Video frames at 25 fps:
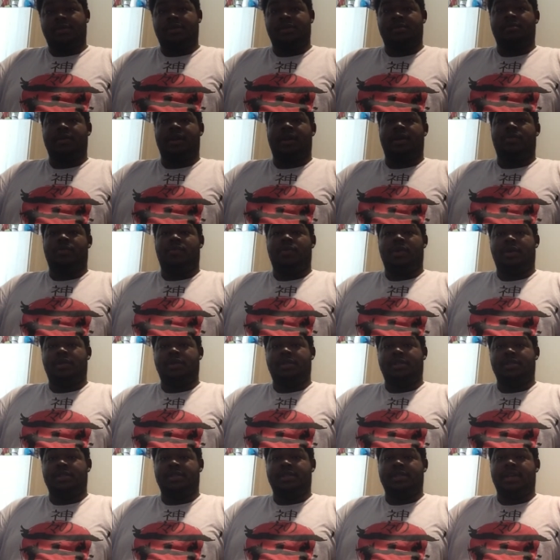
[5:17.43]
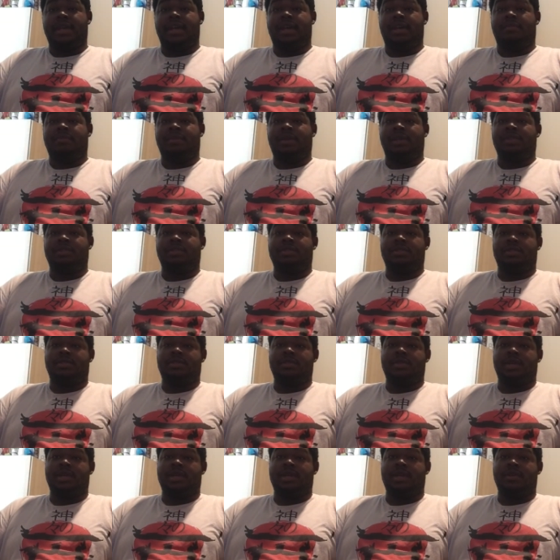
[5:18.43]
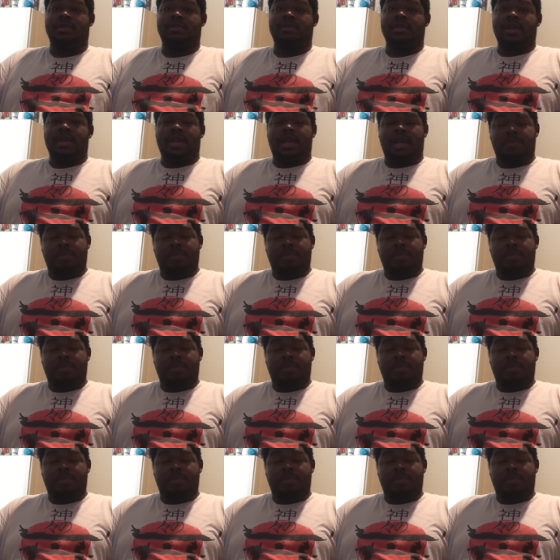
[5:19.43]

subscribe to Walt Disney Animation Studios.